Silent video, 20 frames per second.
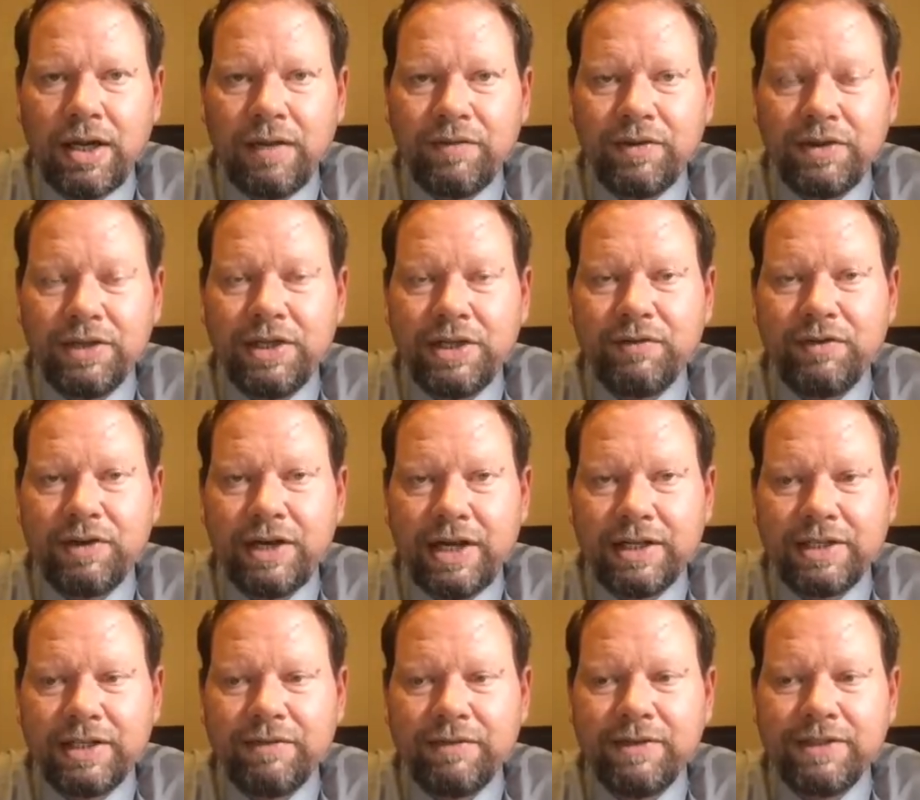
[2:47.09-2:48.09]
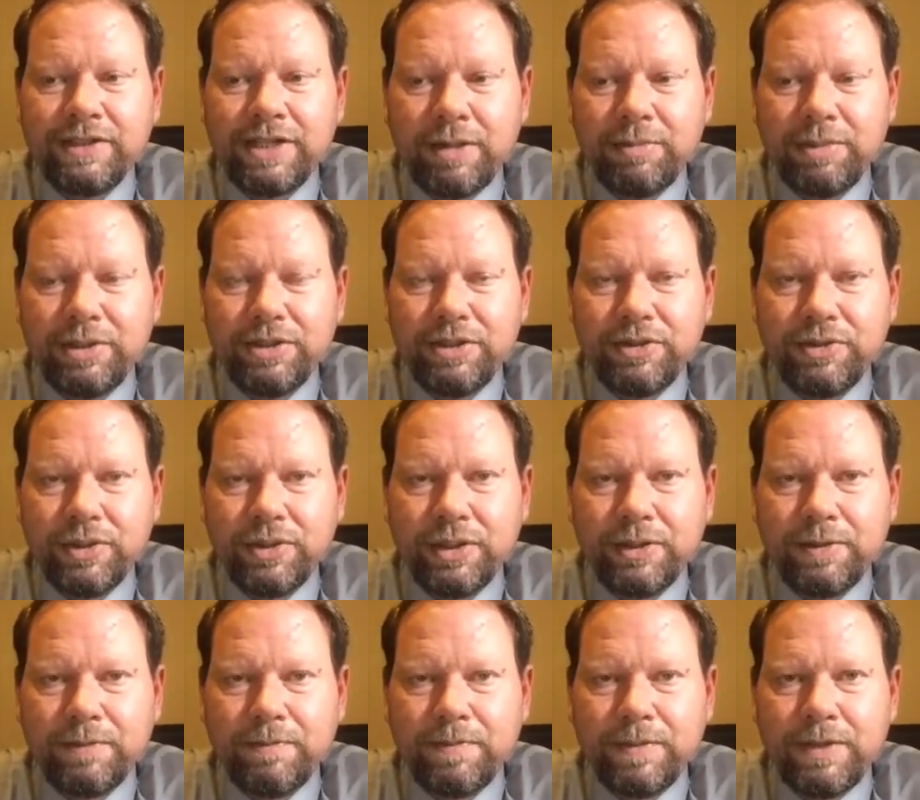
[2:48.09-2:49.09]
for the different activities I'll be
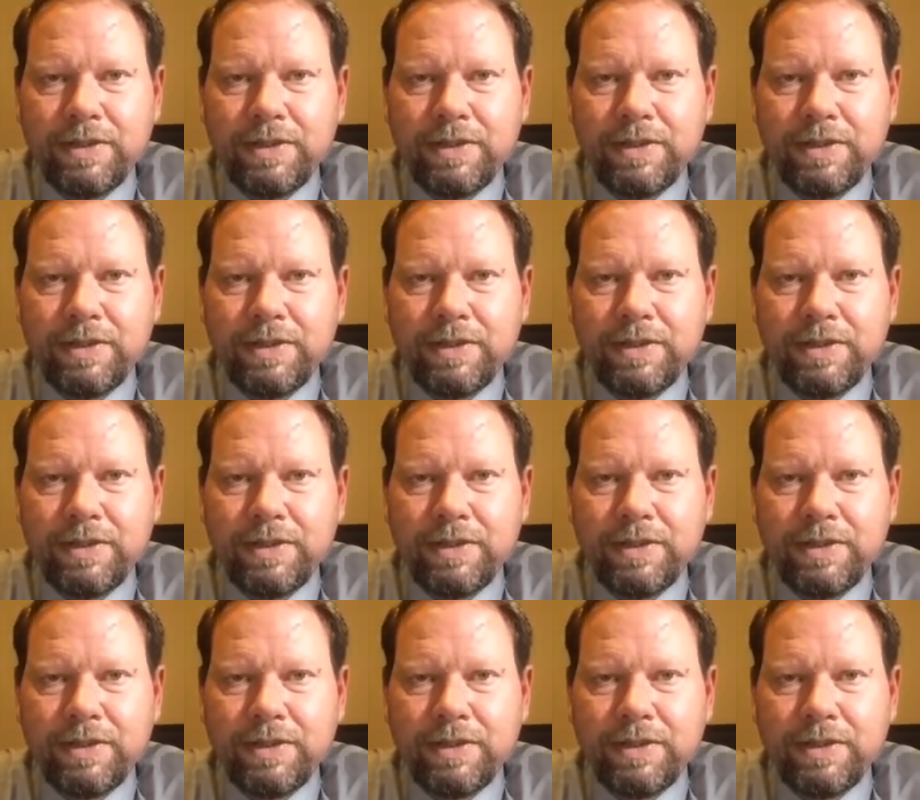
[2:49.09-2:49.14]
doing.